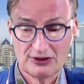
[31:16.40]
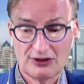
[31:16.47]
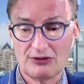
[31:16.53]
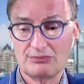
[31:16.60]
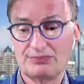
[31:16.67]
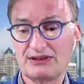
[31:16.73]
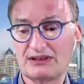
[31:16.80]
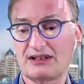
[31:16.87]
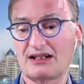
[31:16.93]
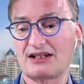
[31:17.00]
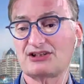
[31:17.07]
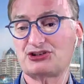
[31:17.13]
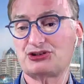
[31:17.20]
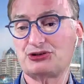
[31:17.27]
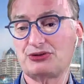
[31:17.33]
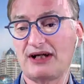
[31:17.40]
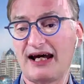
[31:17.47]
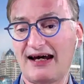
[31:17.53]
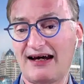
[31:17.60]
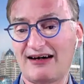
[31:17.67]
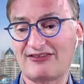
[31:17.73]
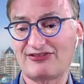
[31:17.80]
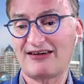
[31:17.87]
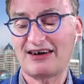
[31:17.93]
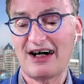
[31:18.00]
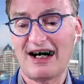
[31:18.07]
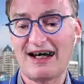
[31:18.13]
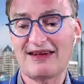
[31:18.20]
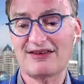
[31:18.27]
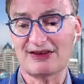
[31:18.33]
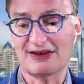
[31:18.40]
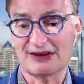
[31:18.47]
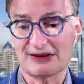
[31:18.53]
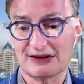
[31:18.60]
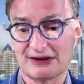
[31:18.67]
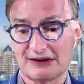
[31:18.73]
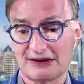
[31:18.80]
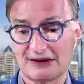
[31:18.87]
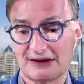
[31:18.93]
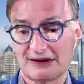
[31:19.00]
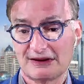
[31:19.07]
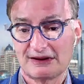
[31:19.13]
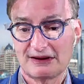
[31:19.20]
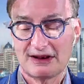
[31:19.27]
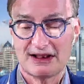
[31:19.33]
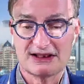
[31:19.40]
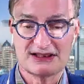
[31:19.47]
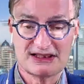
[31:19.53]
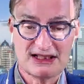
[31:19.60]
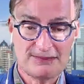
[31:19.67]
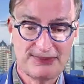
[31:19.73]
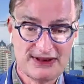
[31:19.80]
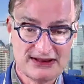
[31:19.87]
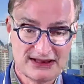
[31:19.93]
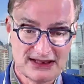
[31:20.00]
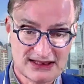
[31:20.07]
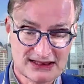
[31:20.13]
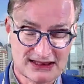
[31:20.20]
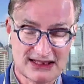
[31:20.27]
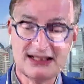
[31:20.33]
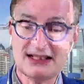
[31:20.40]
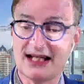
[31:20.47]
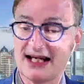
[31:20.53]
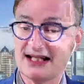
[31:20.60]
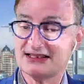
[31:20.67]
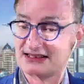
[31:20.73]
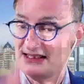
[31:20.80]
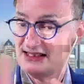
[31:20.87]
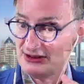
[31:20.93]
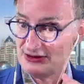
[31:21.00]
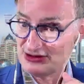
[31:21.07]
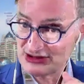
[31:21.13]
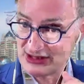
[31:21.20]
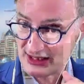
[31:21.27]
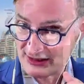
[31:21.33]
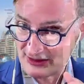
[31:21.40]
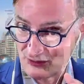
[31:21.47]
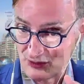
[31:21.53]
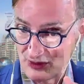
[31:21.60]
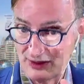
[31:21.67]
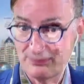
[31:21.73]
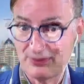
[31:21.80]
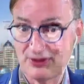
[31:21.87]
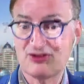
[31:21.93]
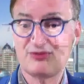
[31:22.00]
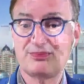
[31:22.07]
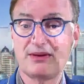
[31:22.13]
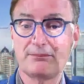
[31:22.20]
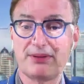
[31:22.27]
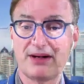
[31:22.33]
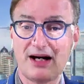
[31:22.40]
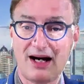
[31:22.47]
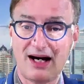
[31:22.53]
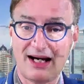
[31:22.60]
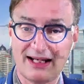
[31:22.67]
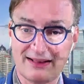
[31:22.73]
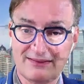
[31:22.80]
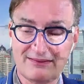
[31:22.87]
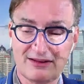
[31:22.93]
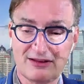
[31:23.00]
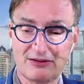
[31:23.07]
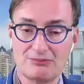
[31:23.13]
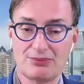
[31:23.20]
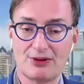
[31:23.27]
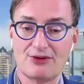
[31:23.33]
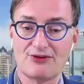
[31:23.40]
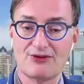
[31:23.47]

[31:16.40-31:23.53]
because you have neither a CBDC. Yes, EU is getting one, but you've been behind in both.